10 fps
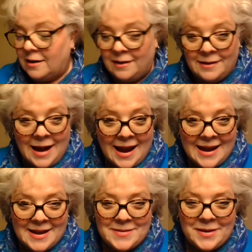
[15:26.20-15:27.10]
All
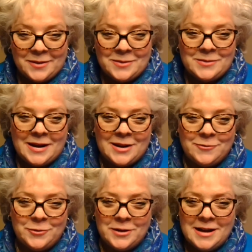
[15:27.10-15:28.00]
right. Are we
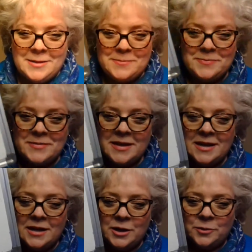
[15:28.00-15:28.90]
ready for it?
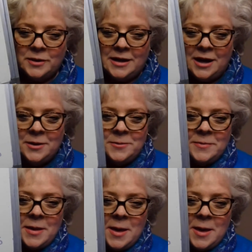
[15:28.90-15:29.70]
Here we go.